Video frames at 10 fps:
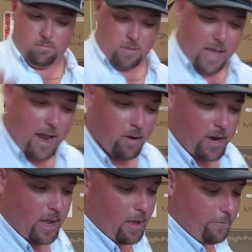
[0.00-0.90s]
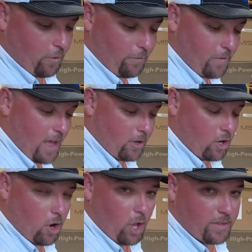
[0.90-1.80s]
area for
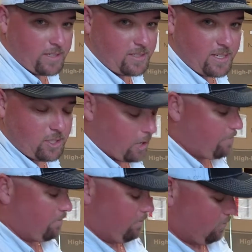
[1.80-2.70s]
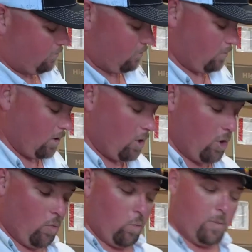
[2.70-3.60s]
failure on this system
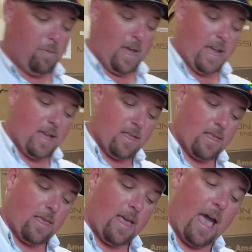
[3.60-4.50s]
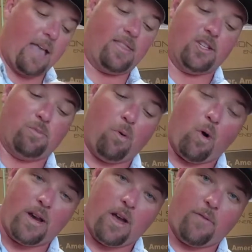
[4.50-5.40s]
would be at this
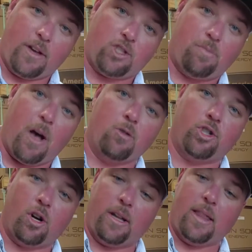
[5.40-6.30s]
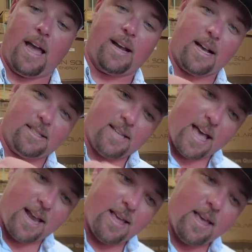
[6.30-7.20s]
point of exposure. And like I
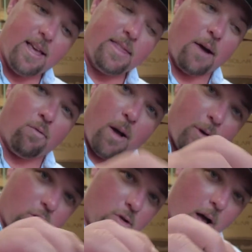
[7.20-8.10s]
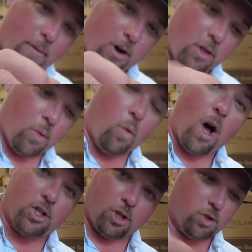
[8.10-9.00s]
said, that rubber grommet on the
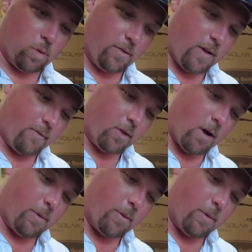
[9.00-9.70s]
washer, 25-year rubber